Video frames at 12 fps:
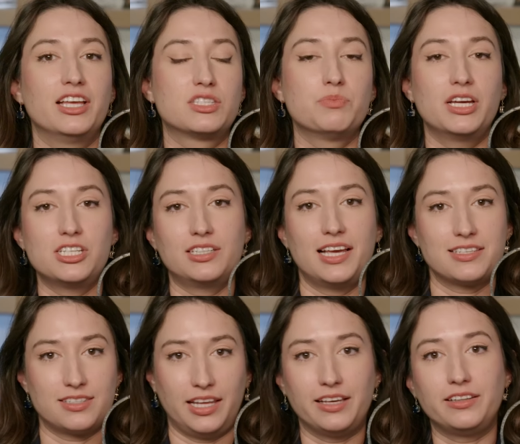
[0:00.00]
it's much
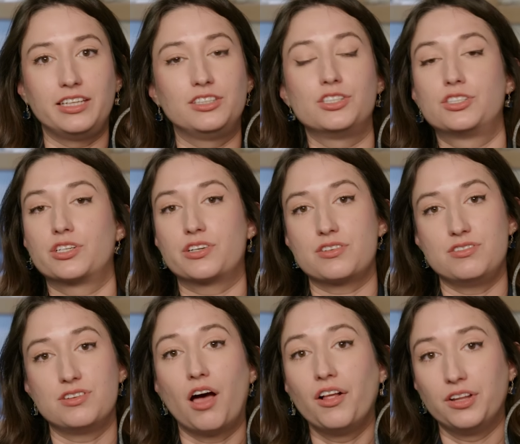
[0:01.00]
less likely to turn
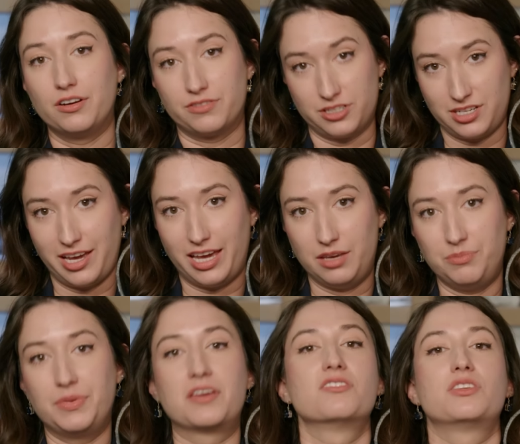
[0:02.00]
dull over
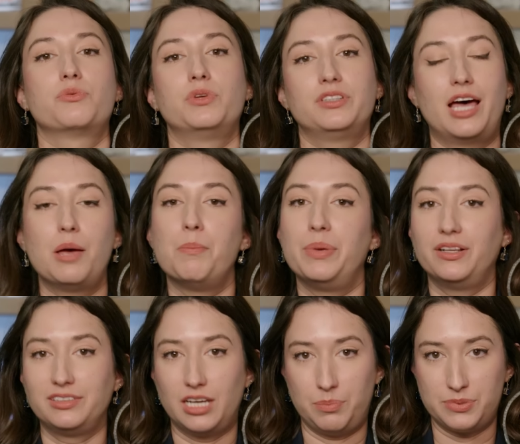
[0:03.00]
time because it will not
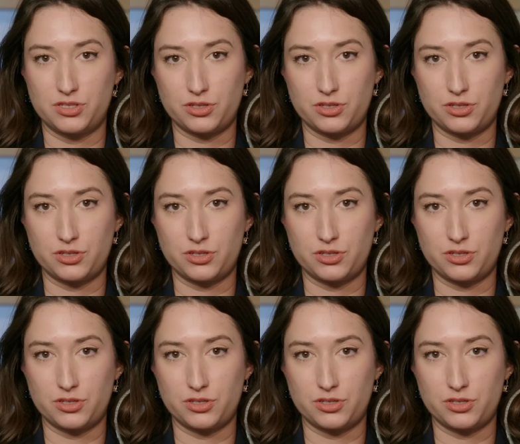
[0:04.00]
build up